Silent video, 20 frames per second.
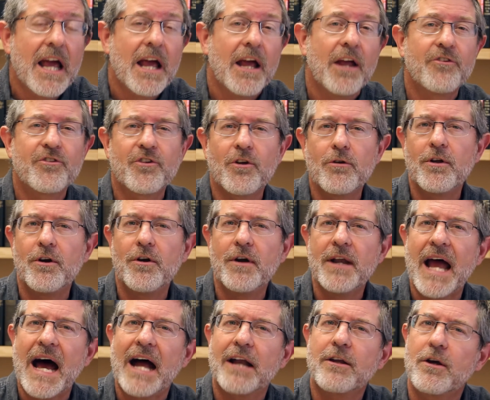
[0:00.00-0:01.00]
And so they're
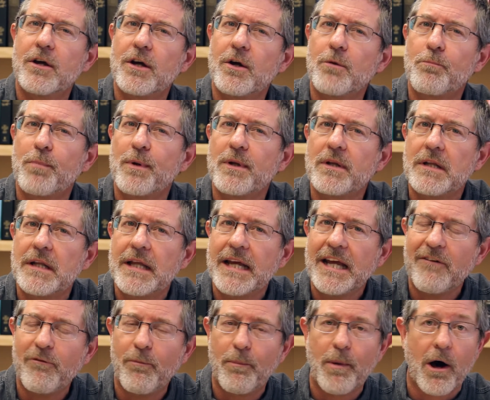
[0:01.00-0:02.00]
not going to
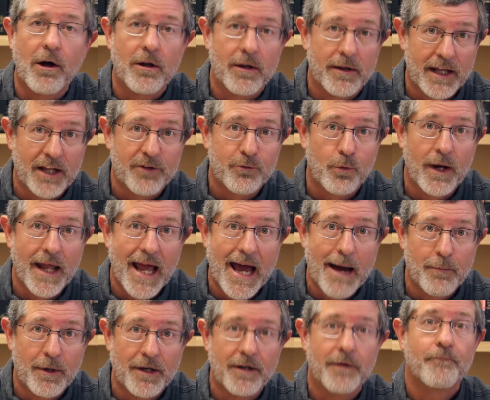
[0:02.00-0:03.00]
believe Paul. And that's what
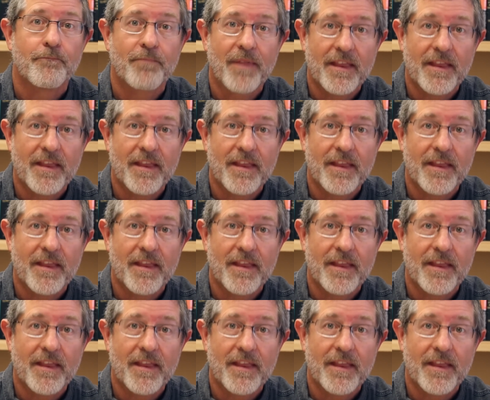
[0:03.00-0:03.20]
happened.